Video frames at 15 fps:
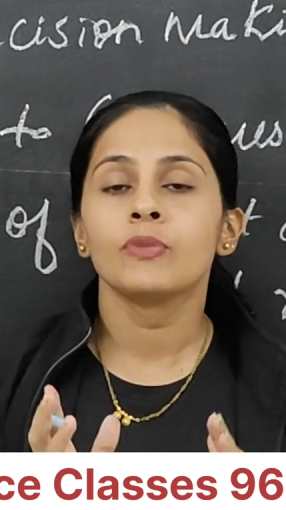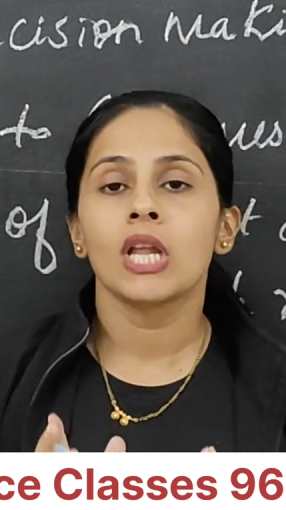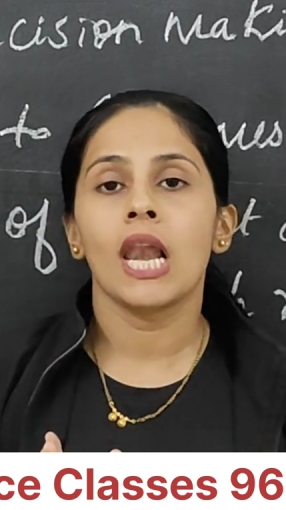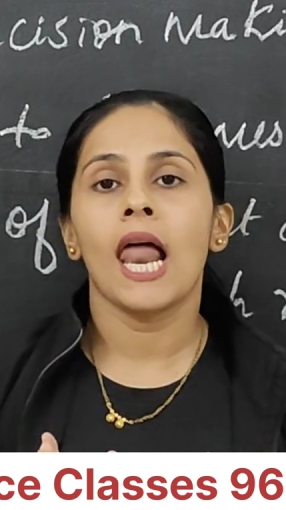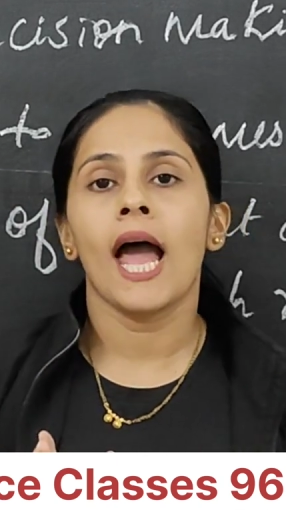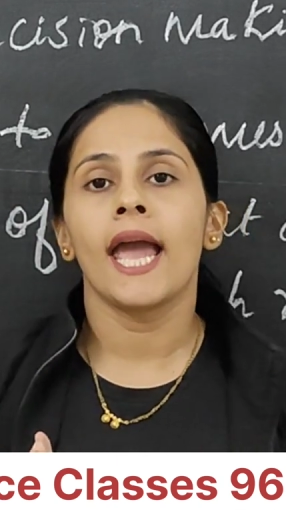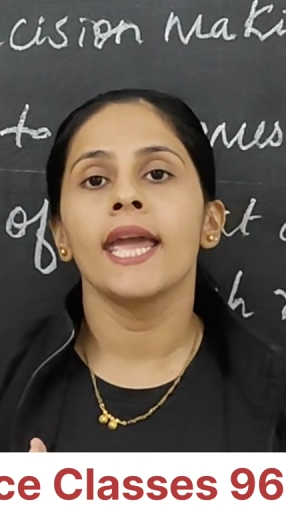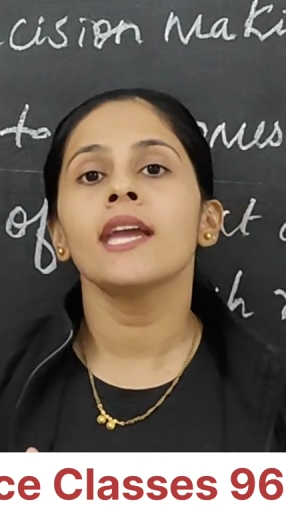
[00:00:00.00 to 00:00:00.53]

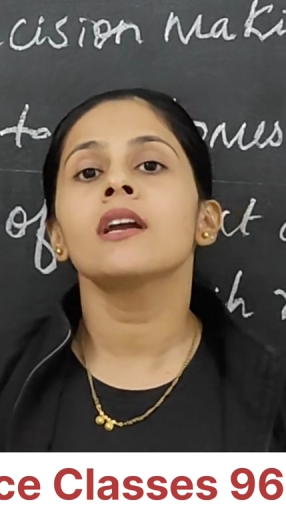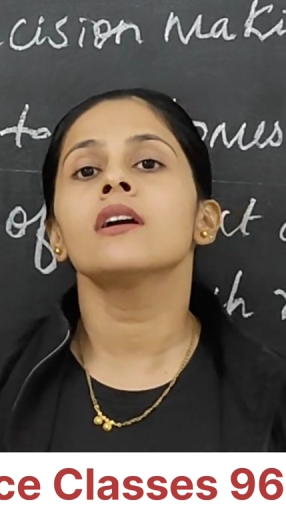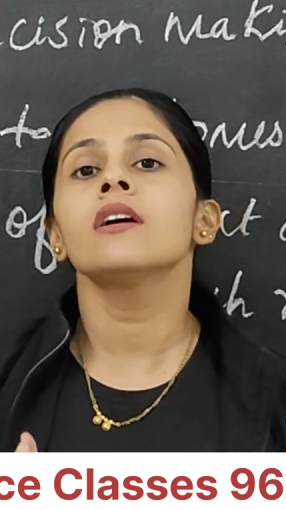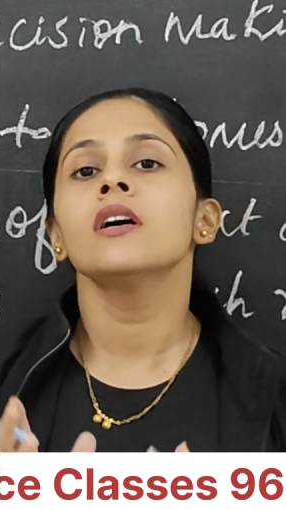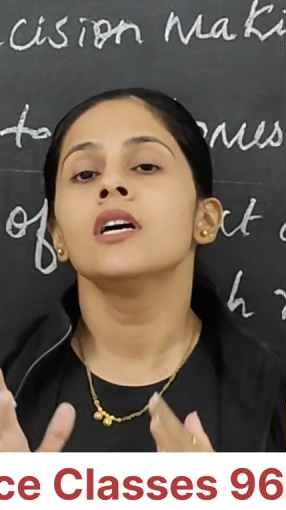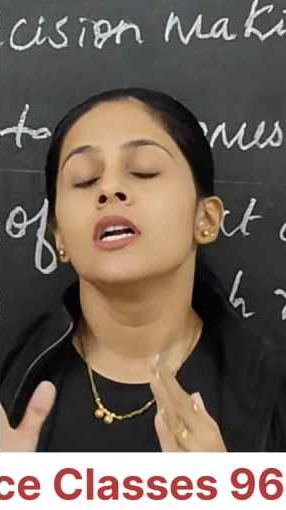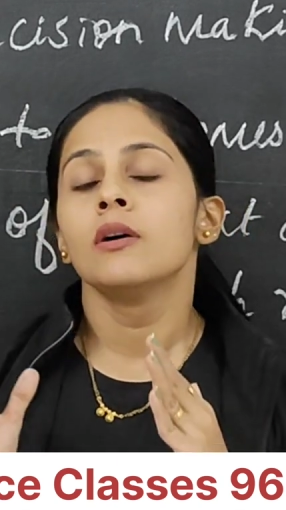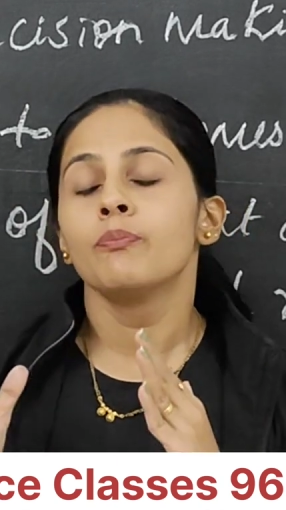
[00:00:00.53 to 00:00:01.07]
like
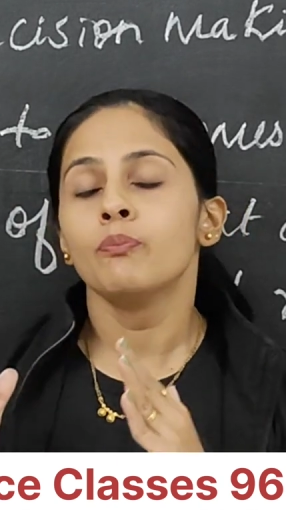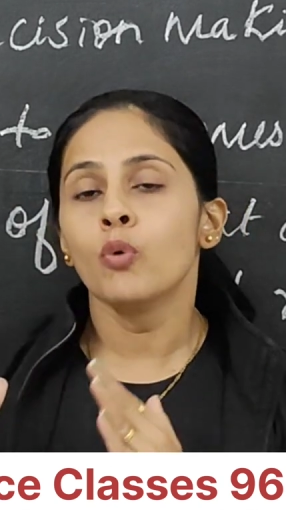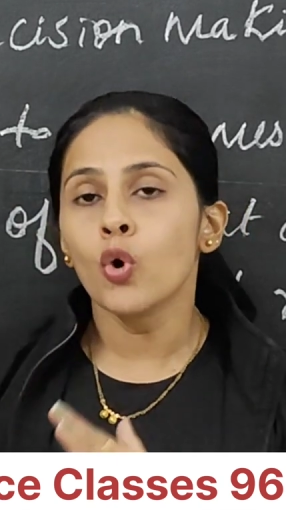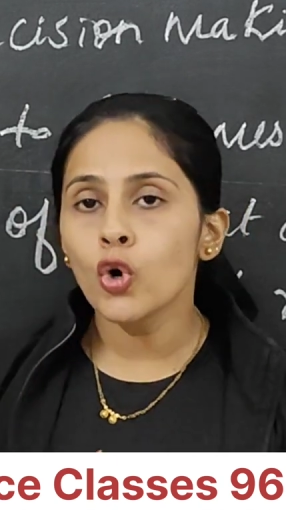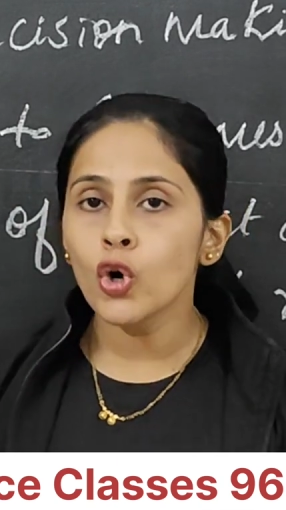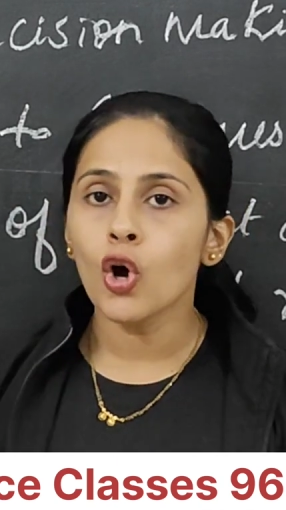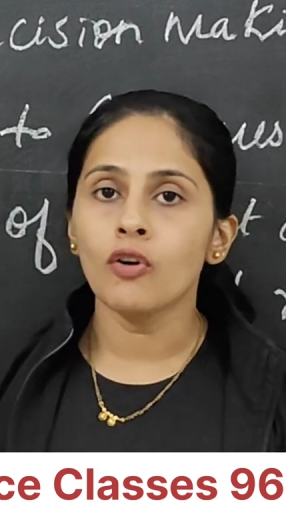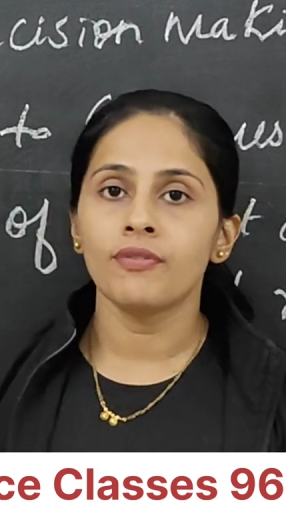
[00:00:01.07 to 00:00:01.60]

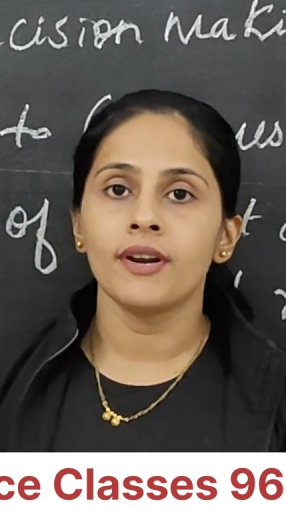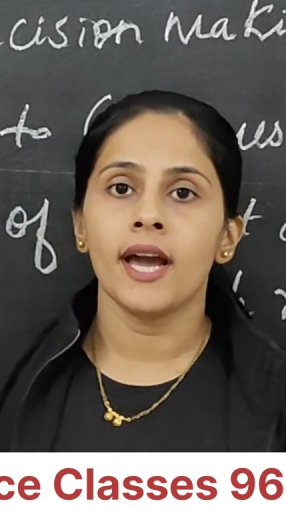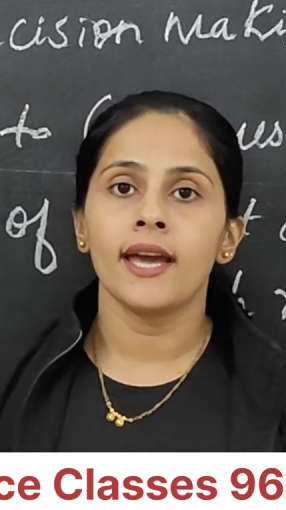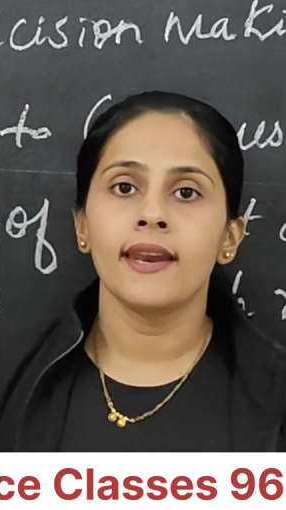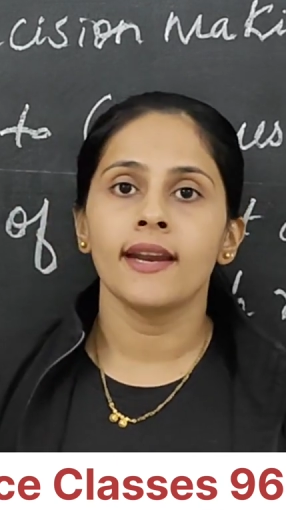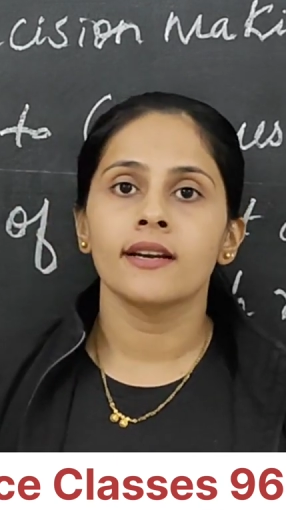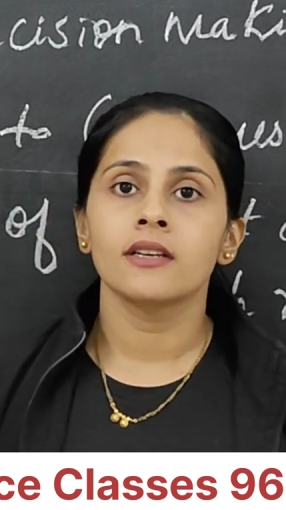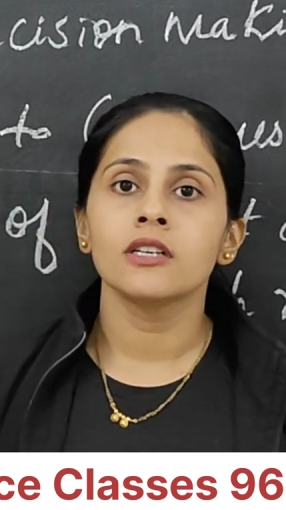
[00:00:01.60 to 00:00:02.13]
board of
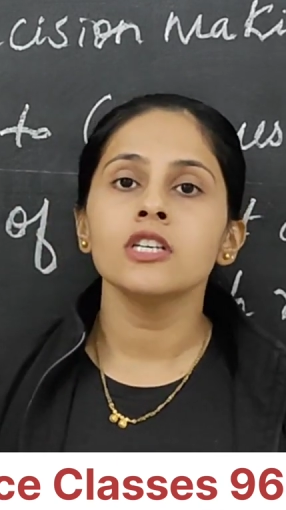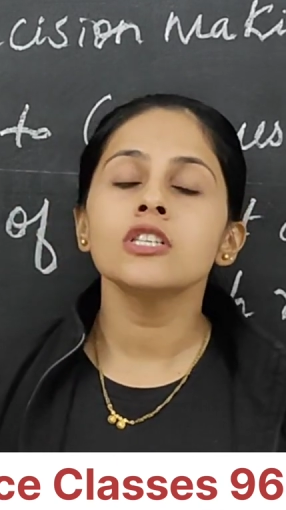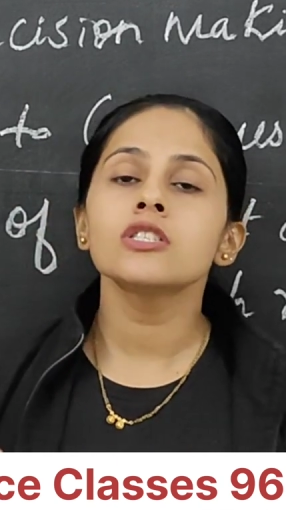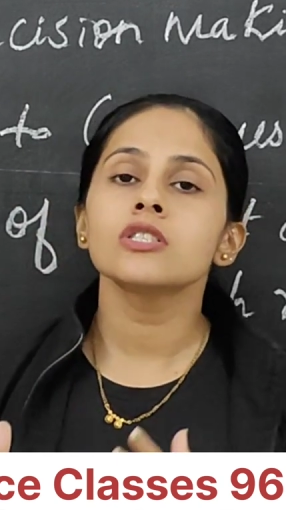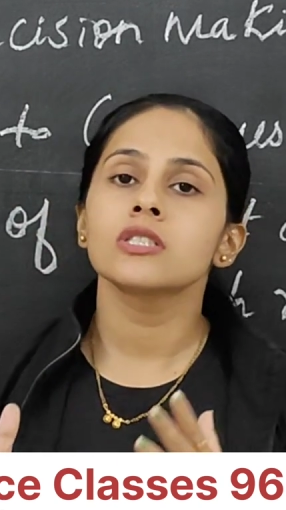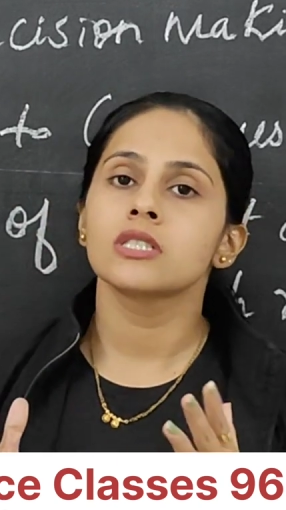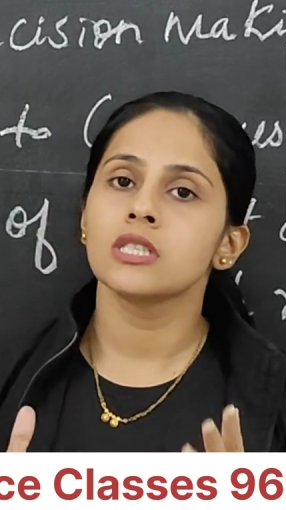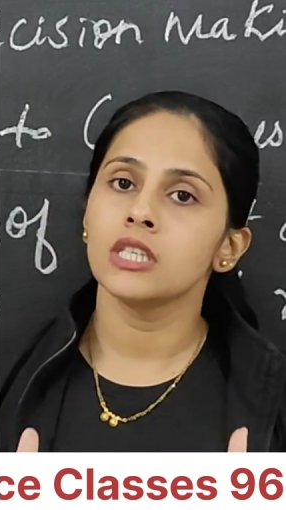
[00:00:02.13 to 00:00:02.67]
directors,